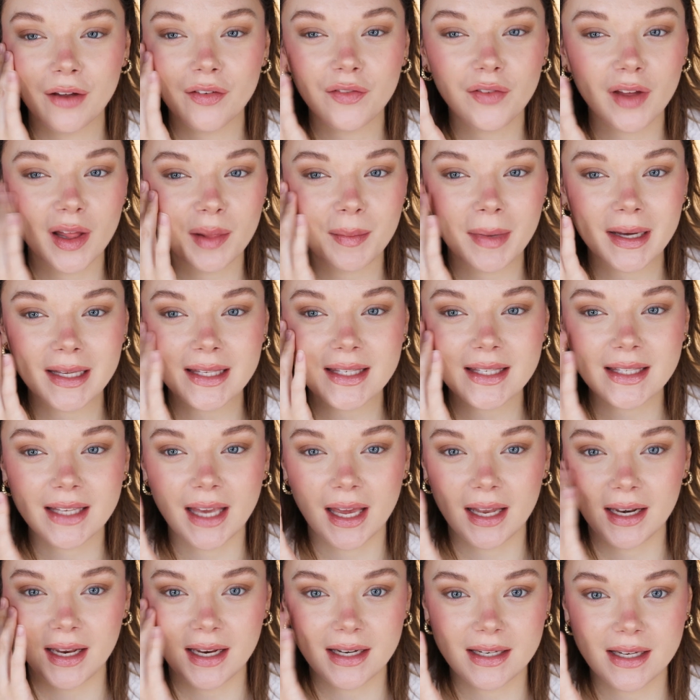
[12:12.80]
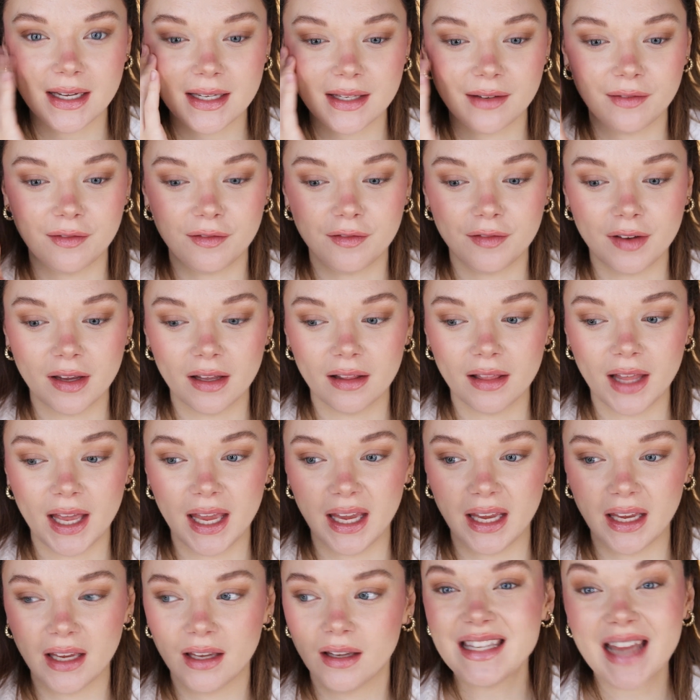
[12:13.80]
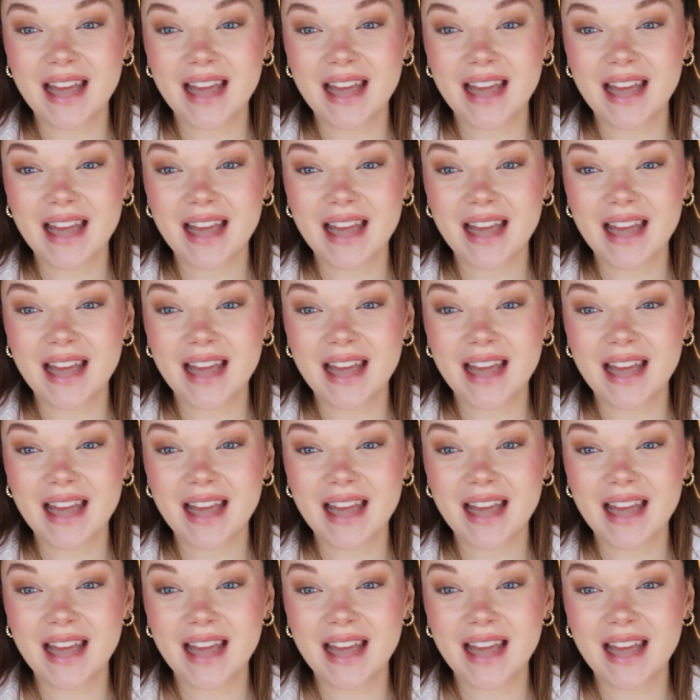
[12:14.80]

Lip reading: I feel my skin, it doesn't feel like